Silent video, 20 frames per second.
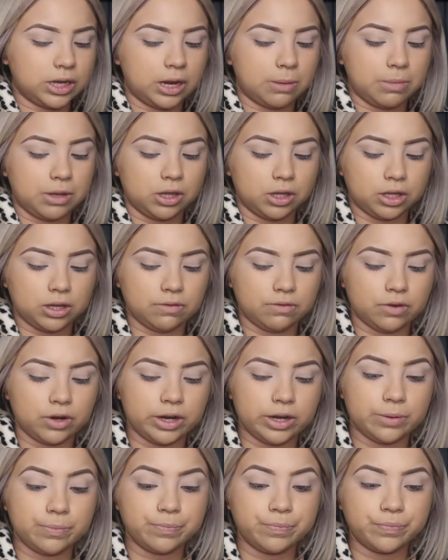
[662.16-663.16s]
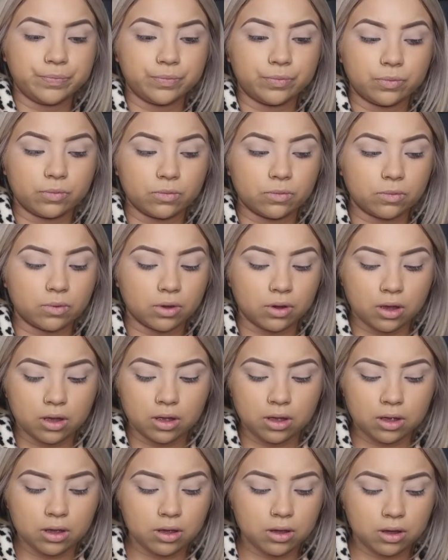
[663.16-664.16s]
and I've been looking for it.
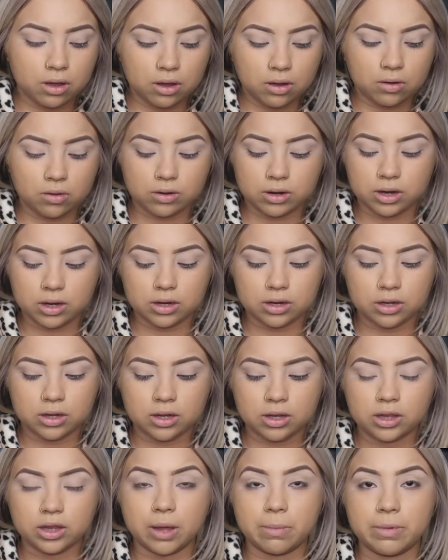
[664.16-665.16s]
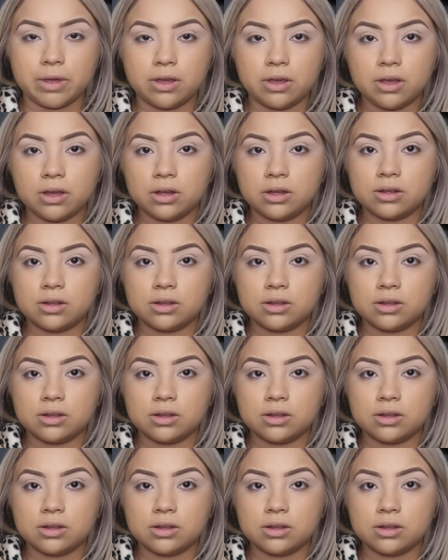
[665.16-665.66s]
Hold on, let me